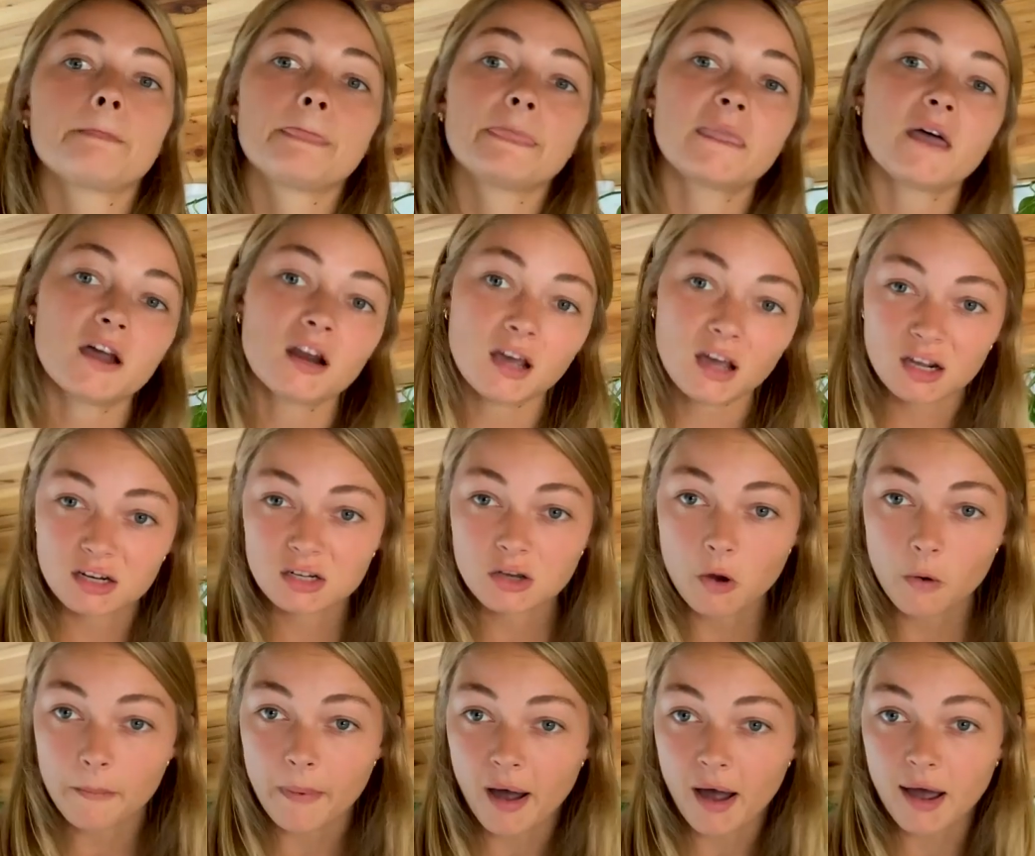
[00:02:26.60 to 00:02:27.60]
Then I had to
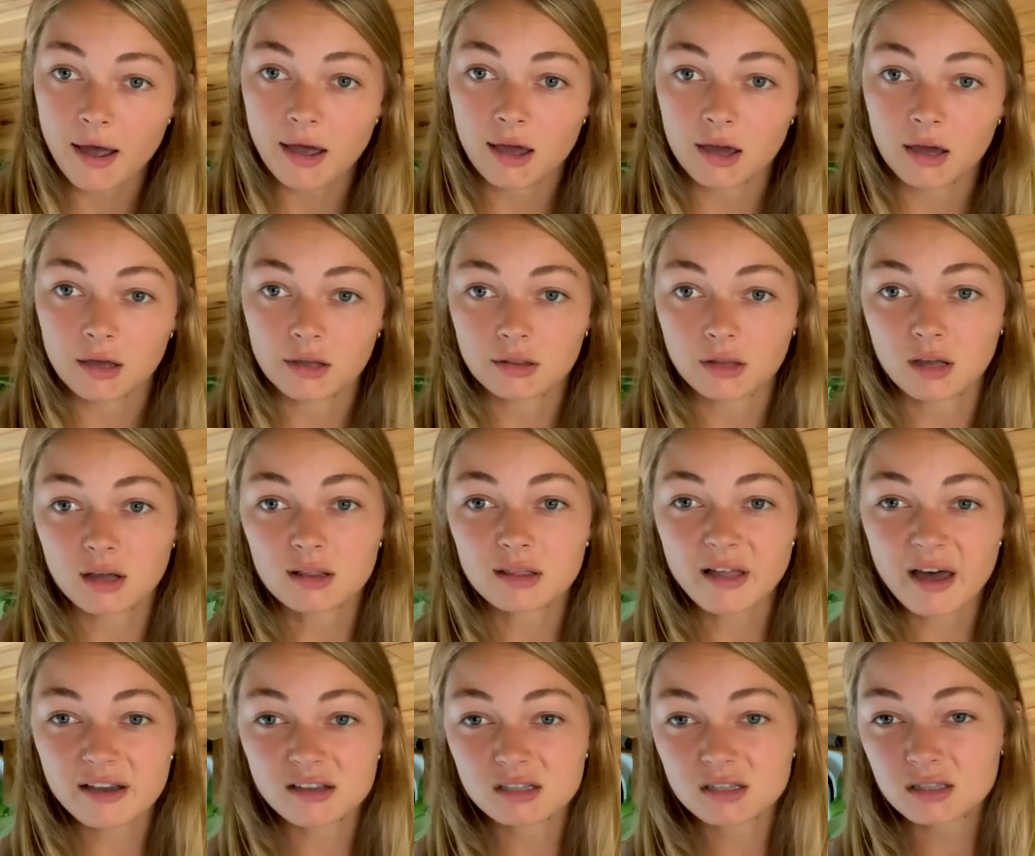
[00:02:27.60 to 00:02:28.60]
go buy like
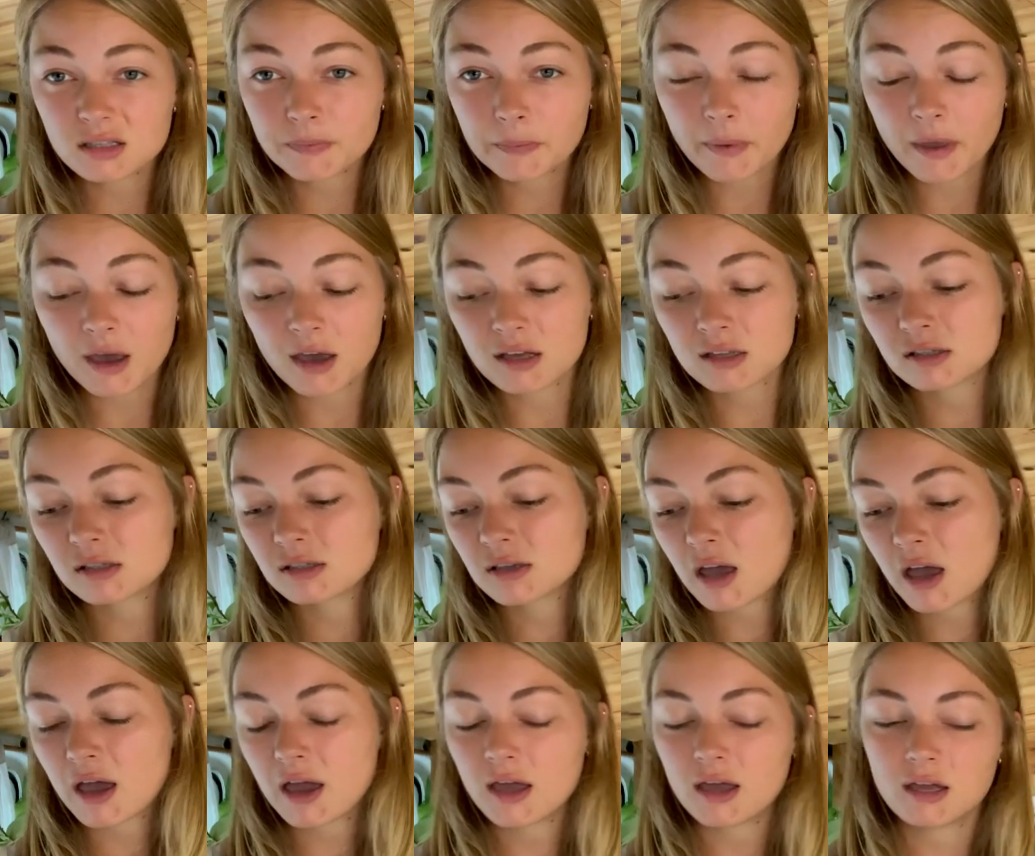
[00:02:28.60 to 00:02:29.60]
license plates
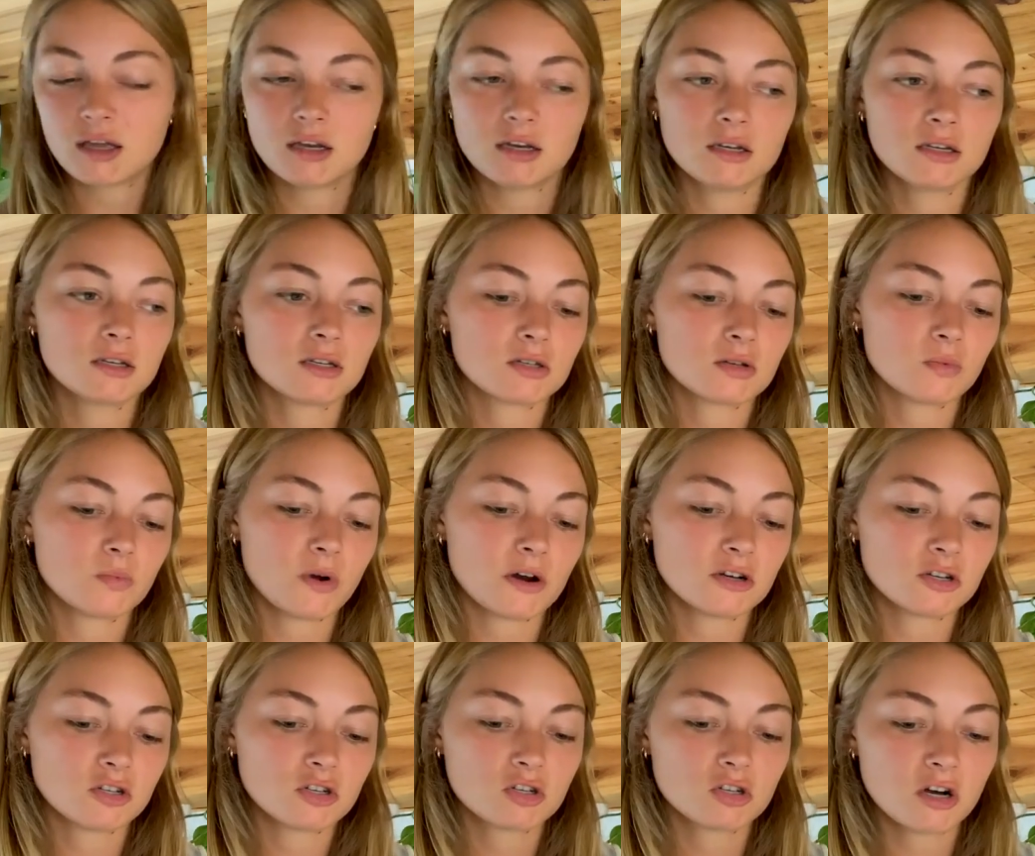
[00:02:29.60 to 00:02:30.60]
and
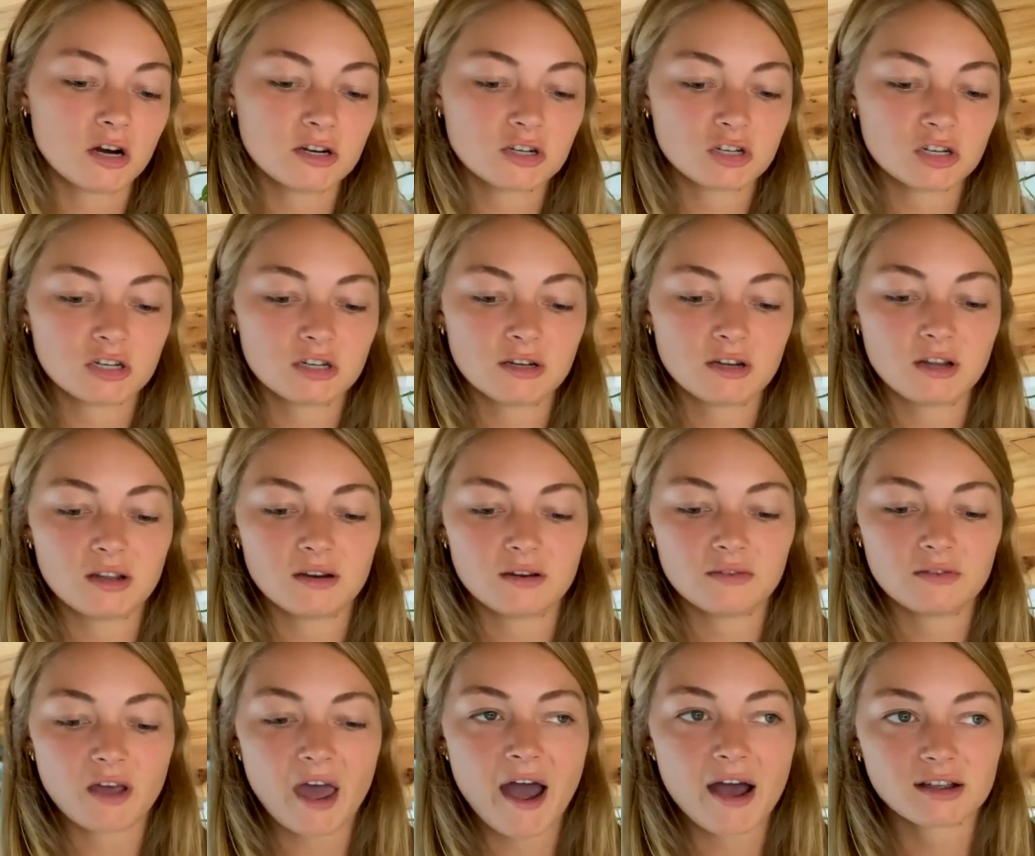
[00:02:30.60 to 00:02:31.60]
registration
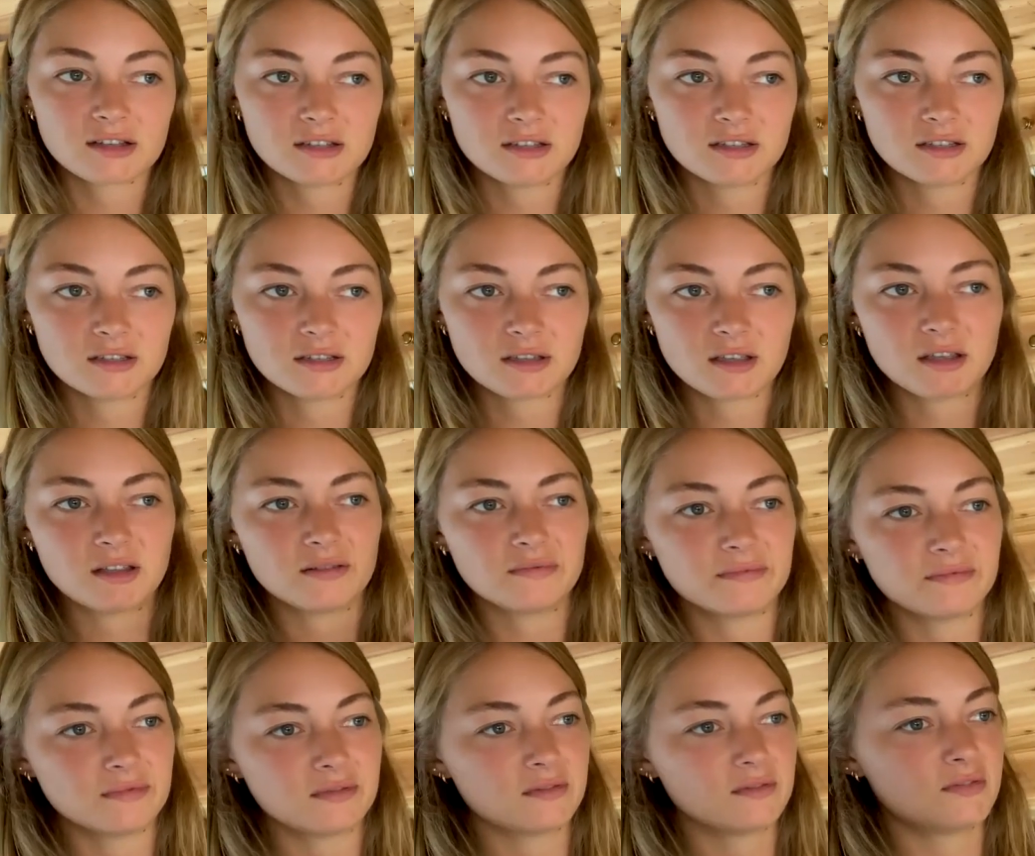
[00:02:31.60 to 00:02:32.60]
and taxes
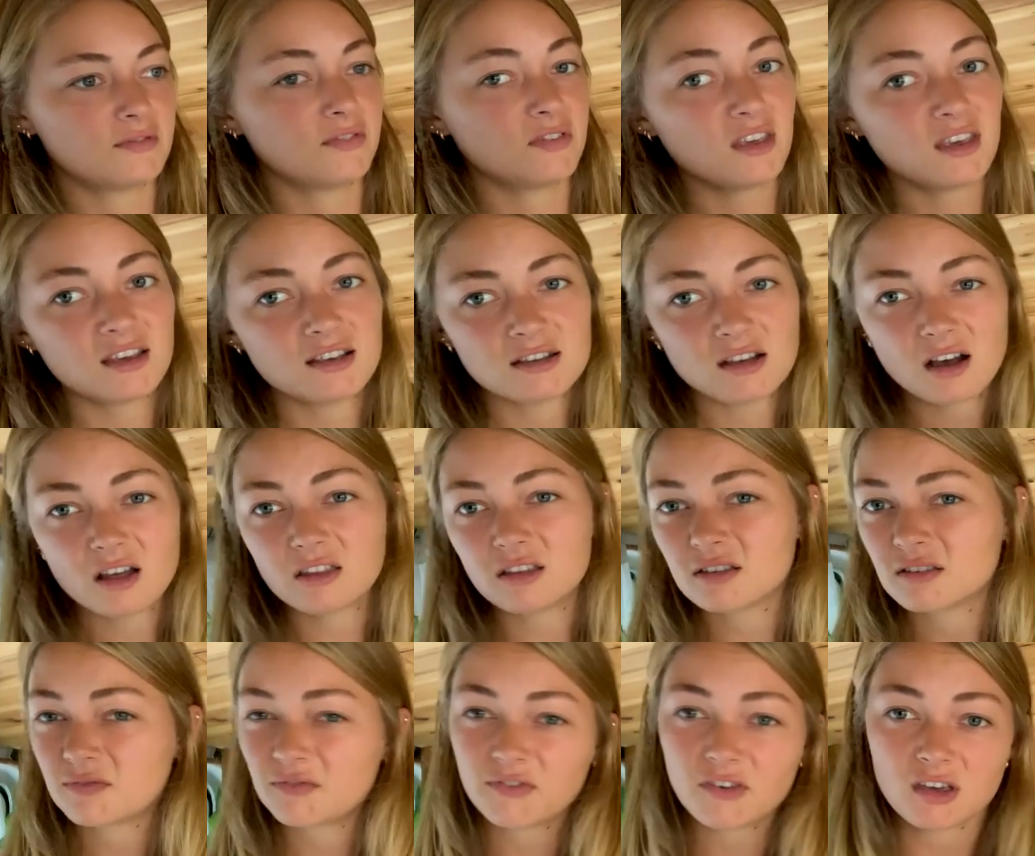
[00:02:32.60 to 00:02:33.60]
and all
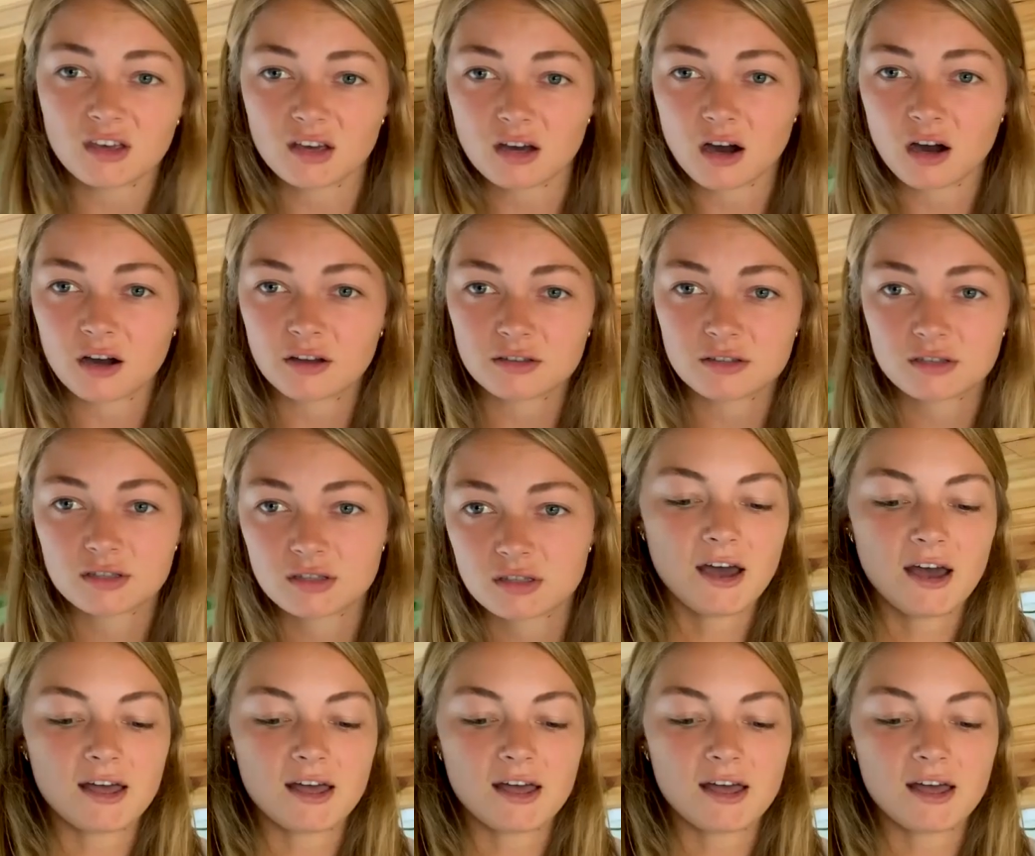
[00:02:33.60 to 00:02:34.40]
these fee costs.